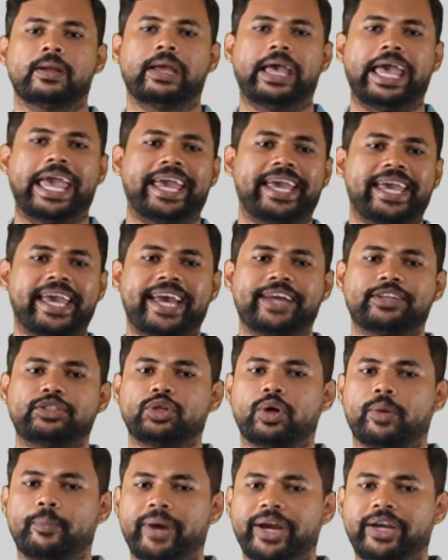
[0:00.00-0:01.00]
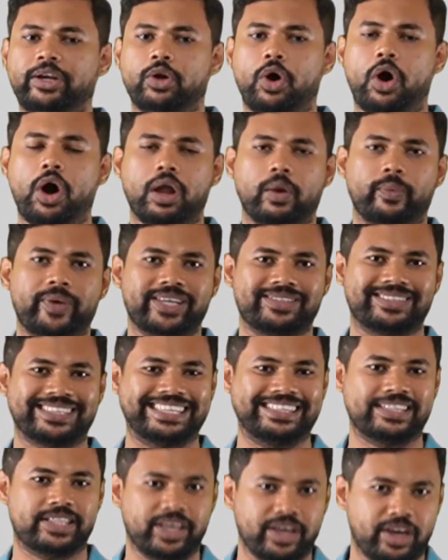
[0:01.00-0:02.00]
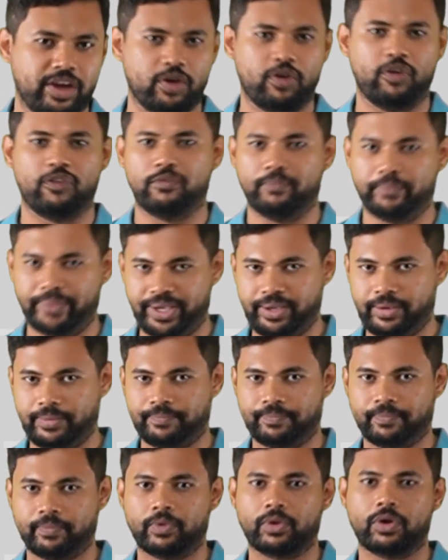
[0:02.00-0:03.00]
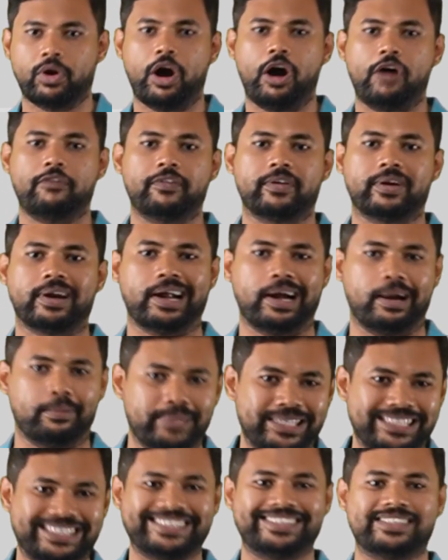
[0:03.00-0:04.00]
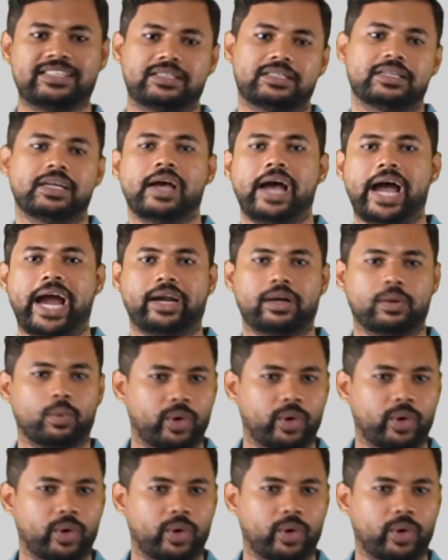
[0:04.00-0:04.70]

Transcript: Engage your mind always in thinking of me, offer obeisance and